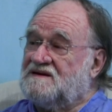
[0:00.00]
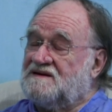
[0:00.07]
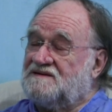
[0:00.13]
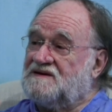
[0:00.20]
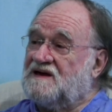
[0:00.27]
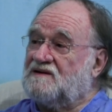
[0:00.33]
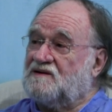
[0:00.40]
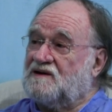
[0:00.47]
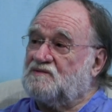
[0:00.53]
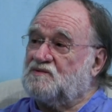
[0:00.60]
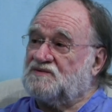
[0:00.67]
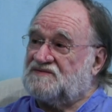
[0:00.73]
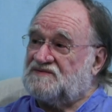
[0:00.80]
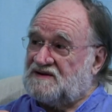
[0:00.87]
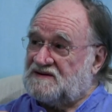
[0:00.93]
Now I
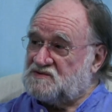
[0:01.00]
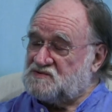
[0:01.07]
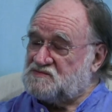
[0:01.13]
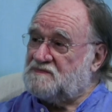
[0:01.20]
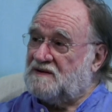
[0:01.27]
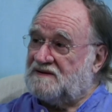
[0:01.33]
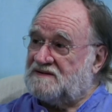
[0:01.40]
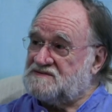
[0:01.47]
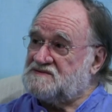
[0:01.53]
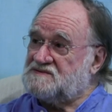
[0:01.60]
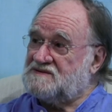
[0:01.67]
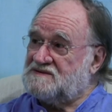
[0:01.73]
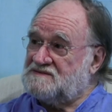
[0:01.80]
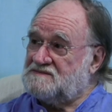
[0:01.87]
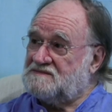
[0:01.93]
would say goodbye to
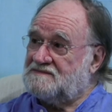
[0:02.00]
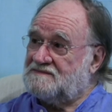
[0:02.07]
him.